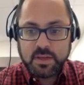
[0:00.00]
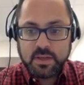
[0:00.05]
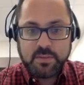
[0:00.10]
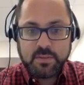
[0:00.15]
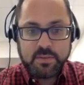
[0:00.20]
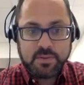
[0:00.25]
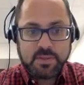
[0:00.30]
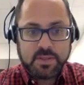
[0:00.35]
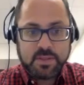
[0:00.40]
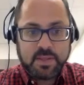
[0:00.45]

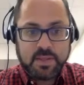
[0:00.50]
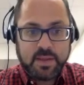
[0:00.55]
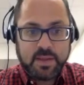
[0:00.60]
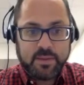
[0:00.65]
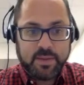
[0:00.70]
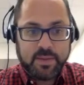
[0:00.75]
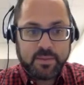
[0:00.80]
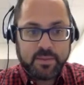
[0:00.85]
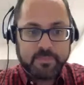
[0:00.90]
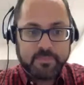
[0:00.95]
Post it that
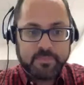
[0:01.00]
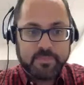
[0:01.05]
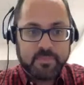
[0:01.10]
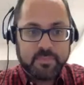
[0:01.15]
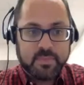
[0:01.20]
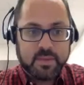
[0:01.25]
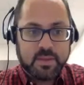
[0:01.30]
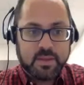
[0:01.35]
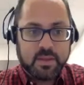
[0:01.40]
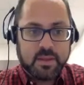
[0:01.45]
way,
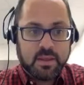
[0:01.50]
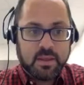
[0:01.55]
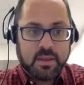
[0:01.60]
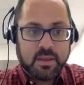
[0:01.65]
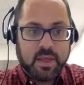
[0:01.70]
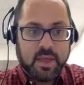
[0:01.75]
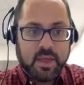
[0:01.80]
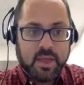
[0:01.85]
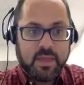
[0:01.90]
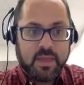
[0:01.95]

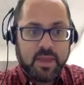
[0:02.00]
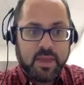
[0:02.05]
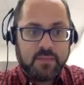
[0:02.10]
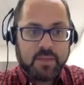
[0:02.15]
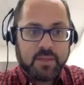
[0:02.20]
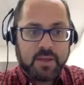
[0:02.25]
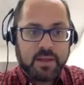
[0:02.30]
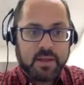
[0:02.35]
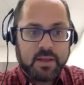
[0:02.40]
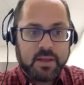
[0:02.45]
and then I'm
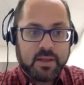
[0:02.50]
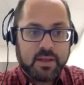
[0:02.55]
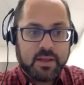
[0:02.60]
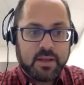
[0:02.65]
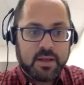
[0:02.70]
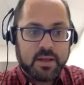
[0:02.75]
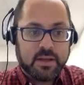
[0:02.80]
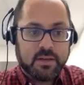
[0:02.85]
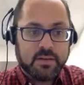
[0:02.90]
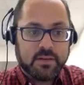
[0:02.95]
going to click
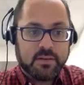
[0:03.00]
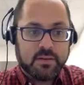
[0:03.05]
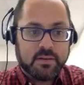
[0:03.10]
on